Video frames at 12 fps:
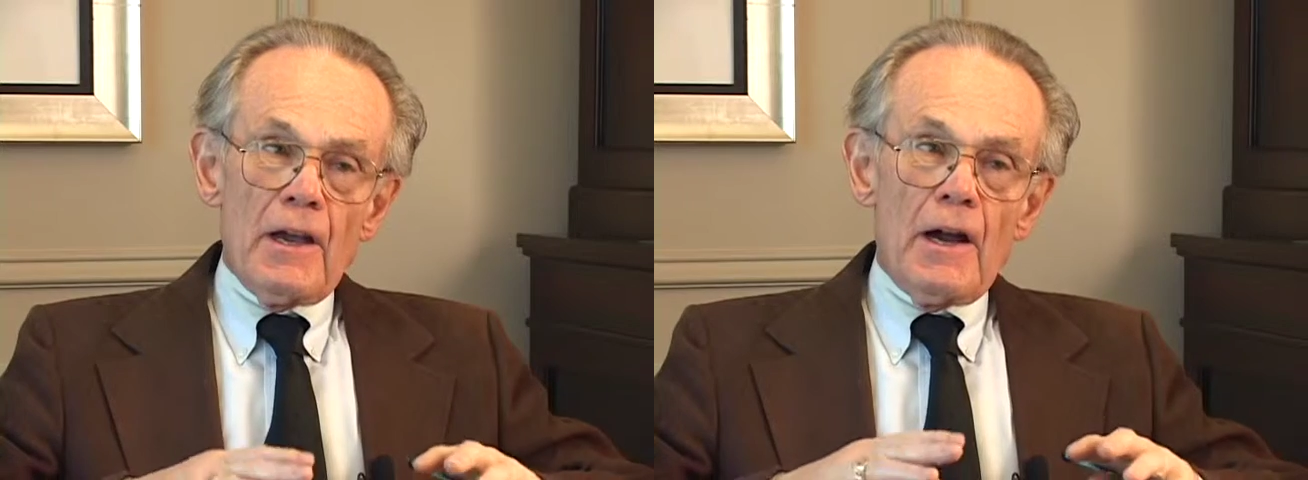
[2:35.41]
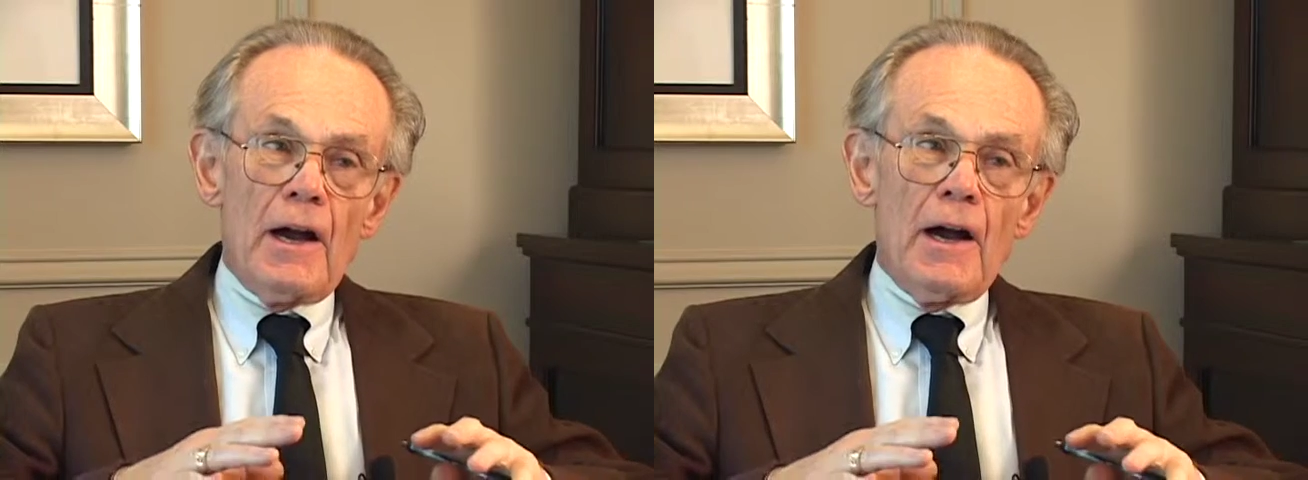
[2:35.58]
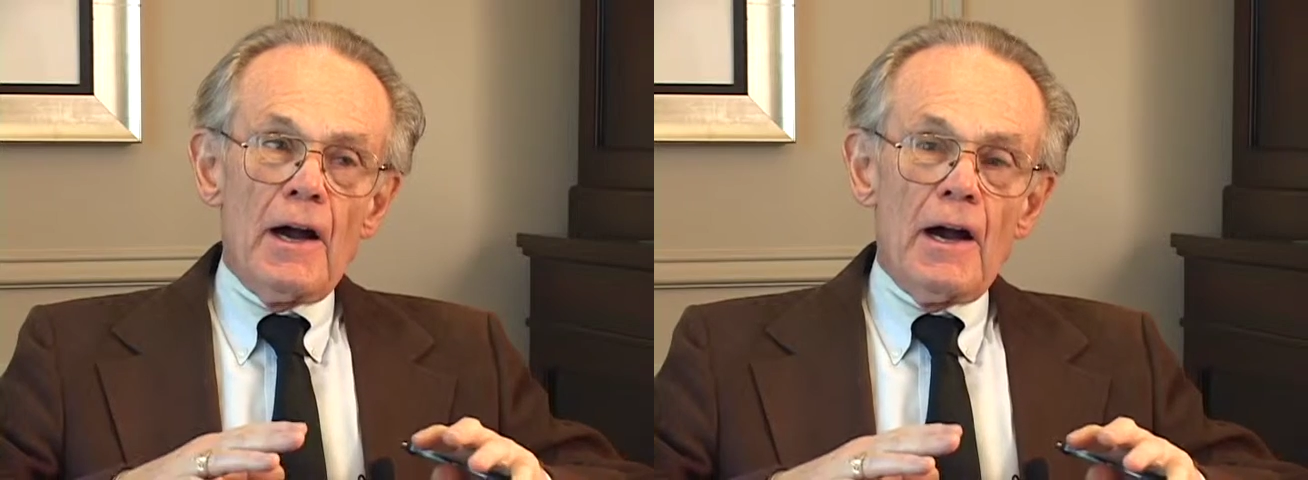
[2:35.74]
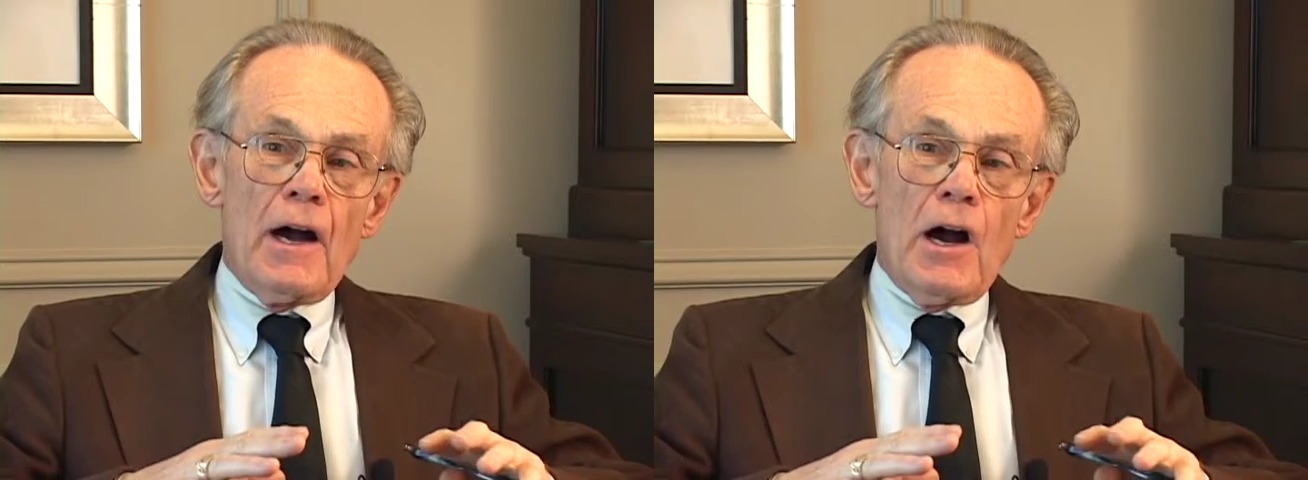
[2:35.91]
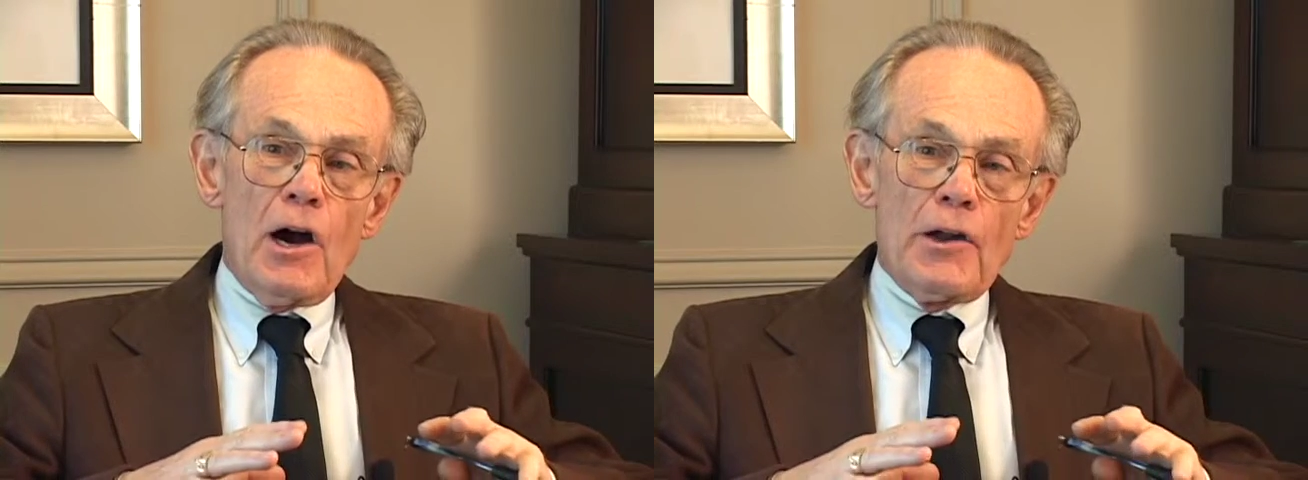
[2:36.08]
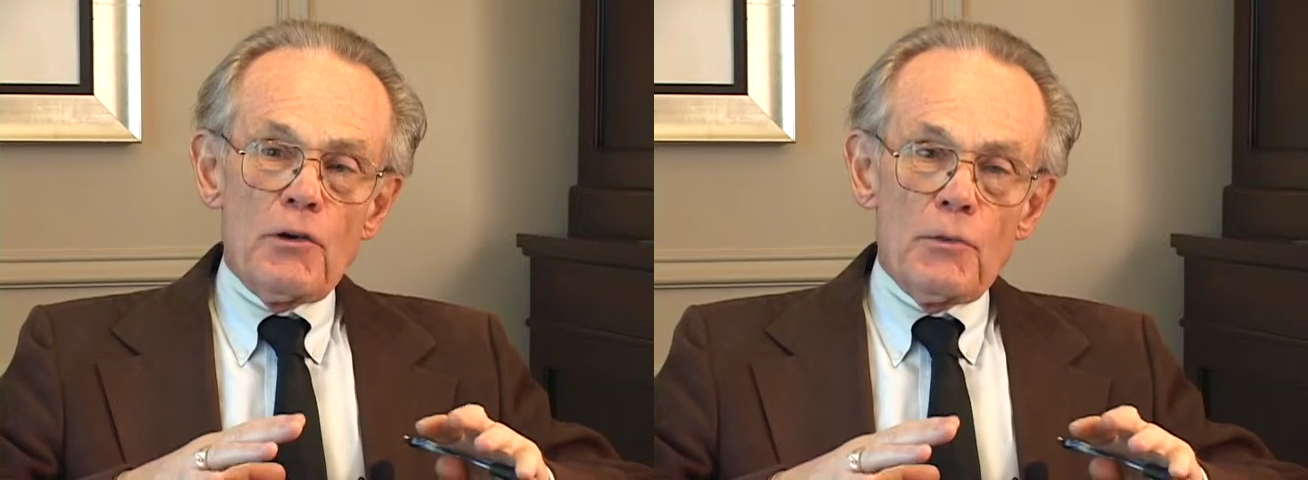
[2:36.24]

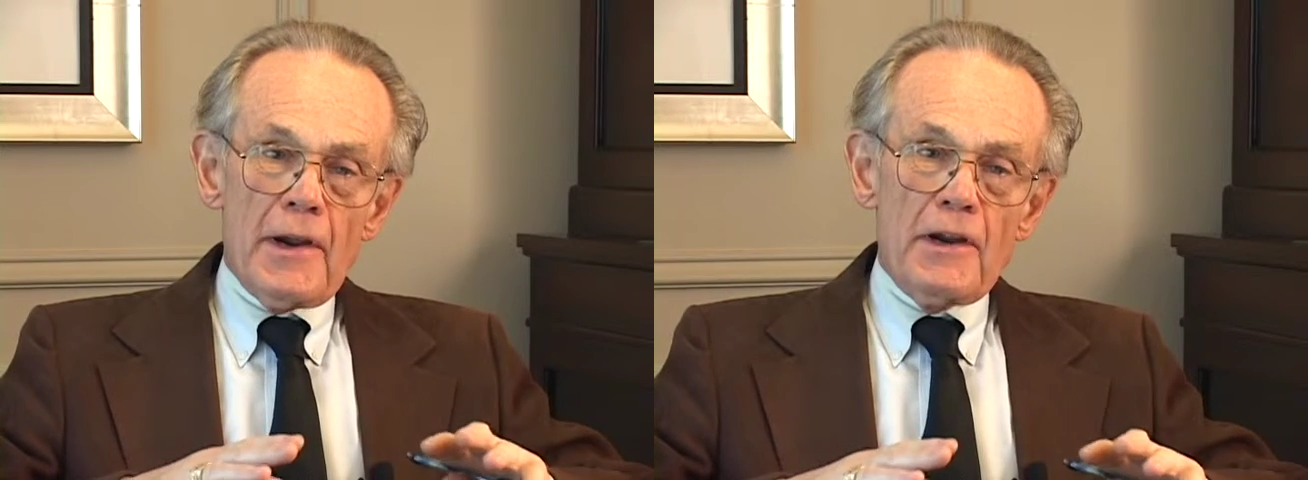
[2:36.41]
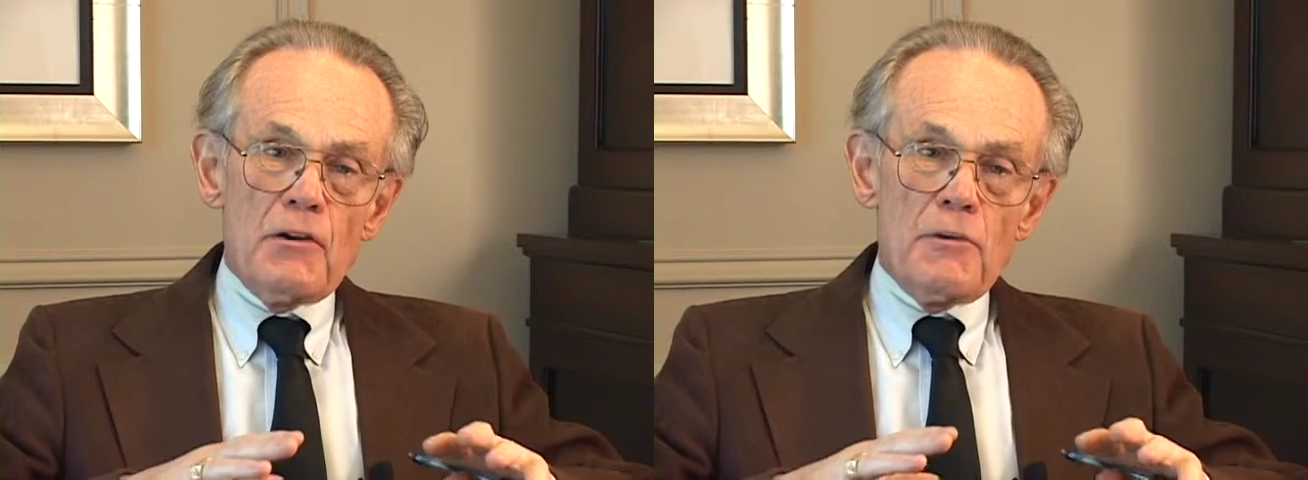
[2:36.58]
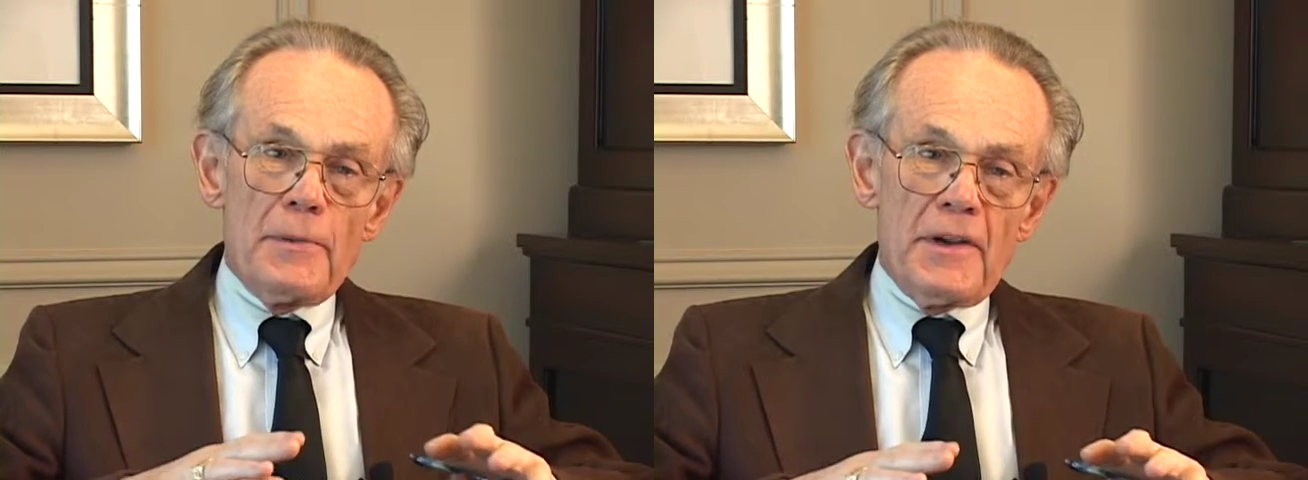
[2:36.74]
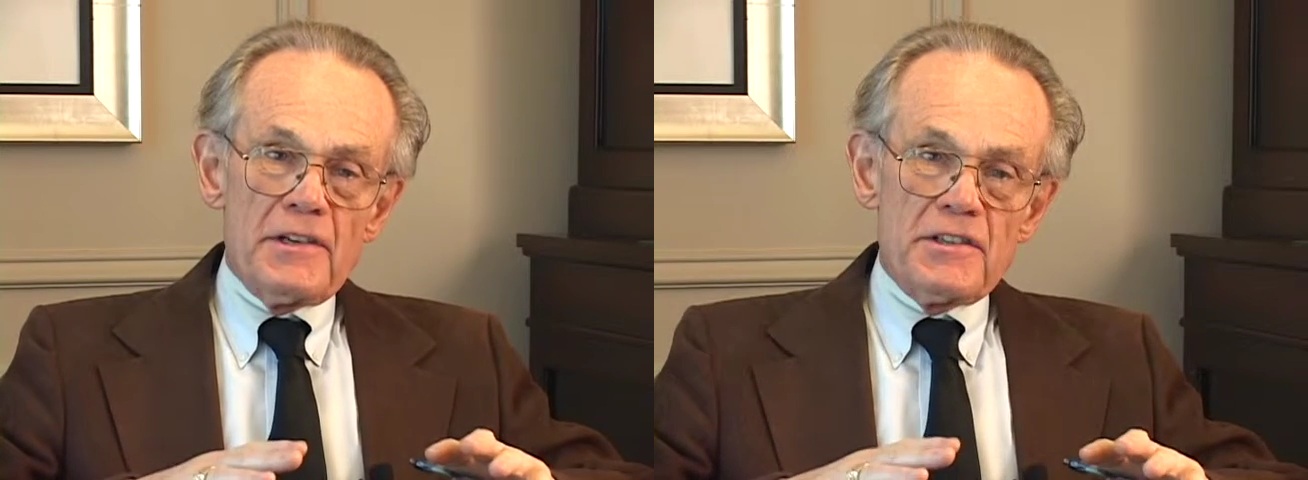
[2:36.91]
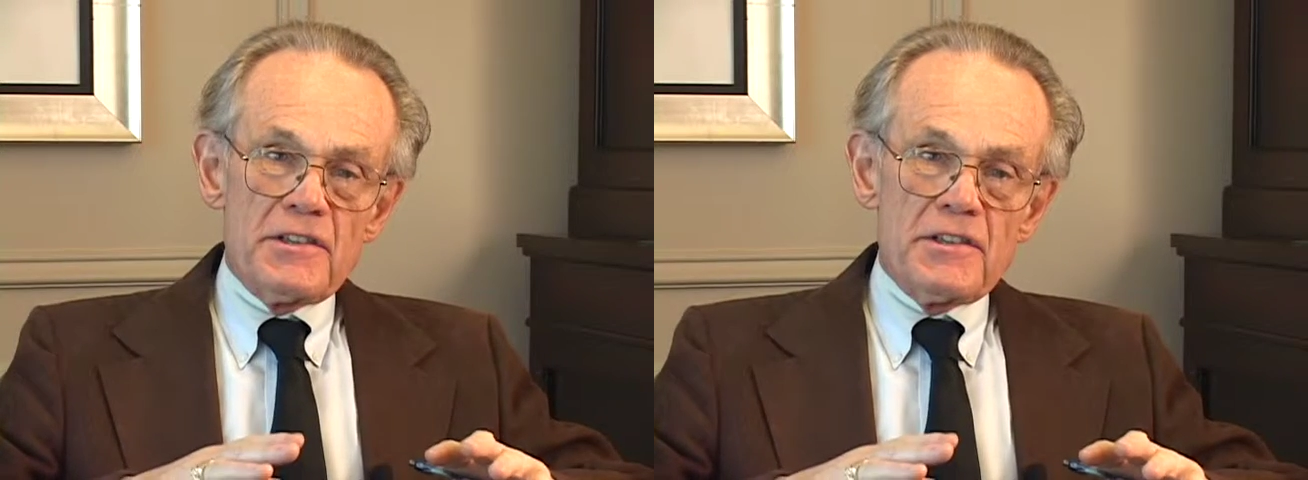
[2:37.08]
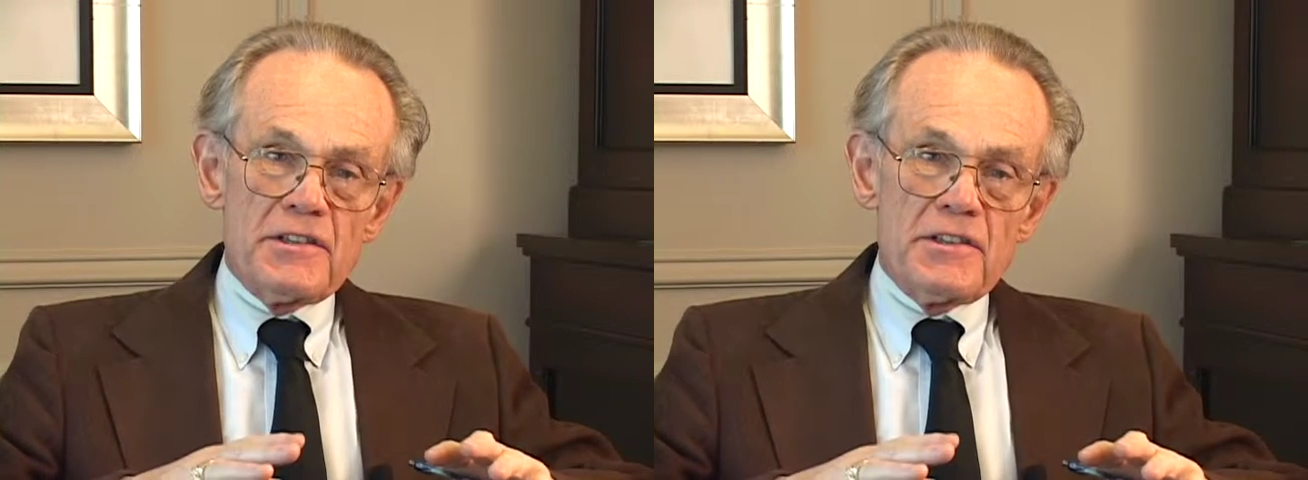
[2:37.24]
on a regular
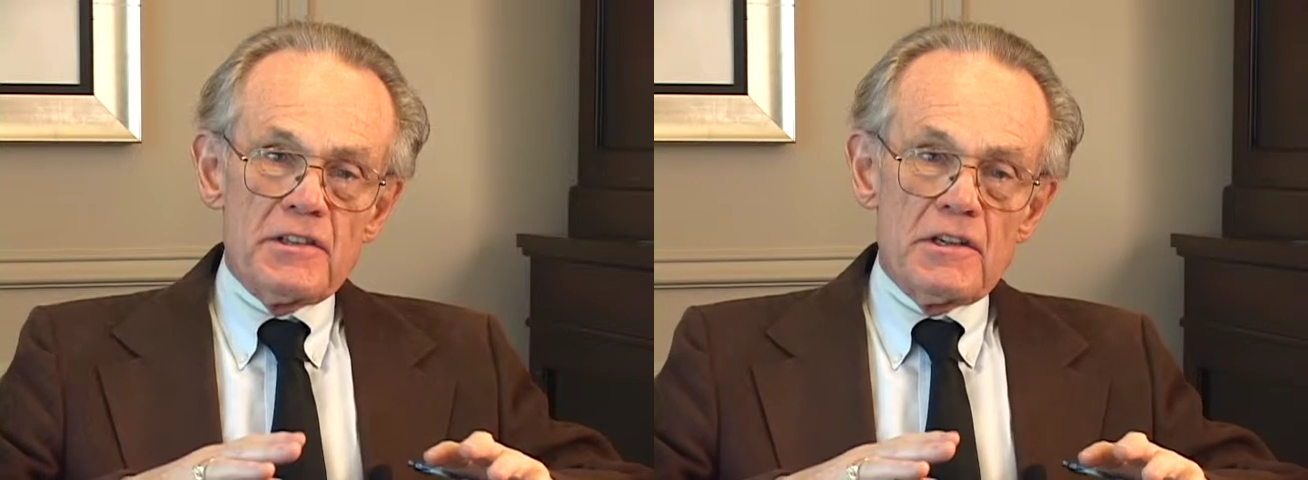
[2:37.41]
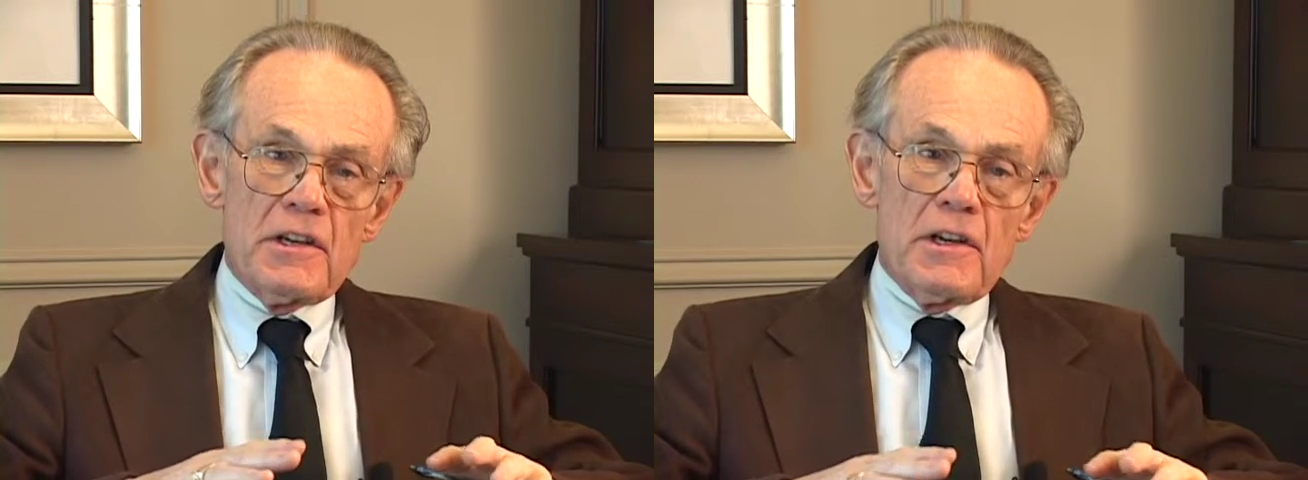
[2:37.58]
basis